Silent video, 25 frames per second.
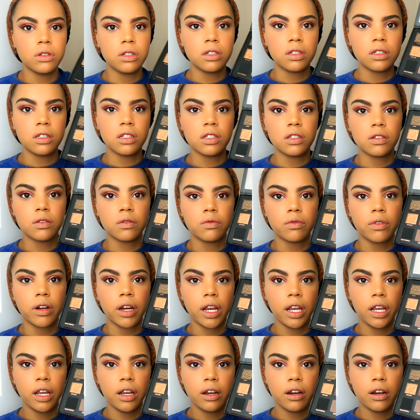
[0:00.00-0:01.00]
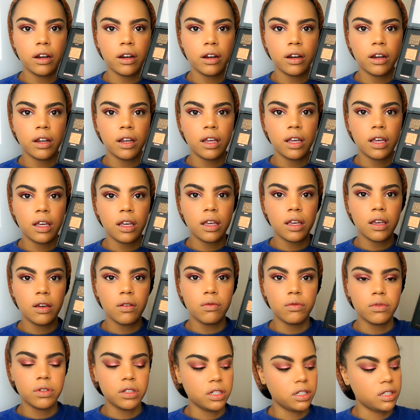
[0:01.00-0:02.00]
Just this one right here.
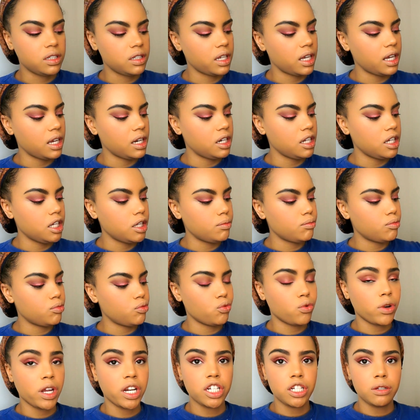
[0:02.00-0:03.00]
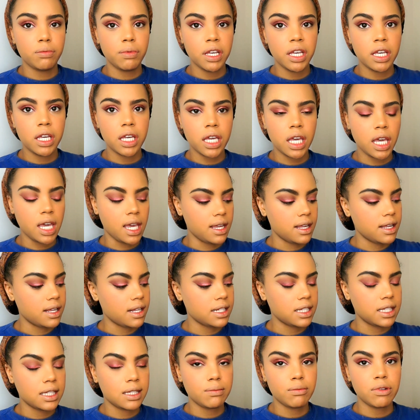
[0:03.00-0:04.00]
Just a deep reddish pink,
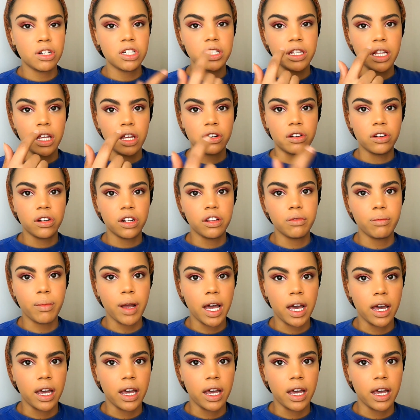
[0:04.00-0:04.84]
and smudge that underneath my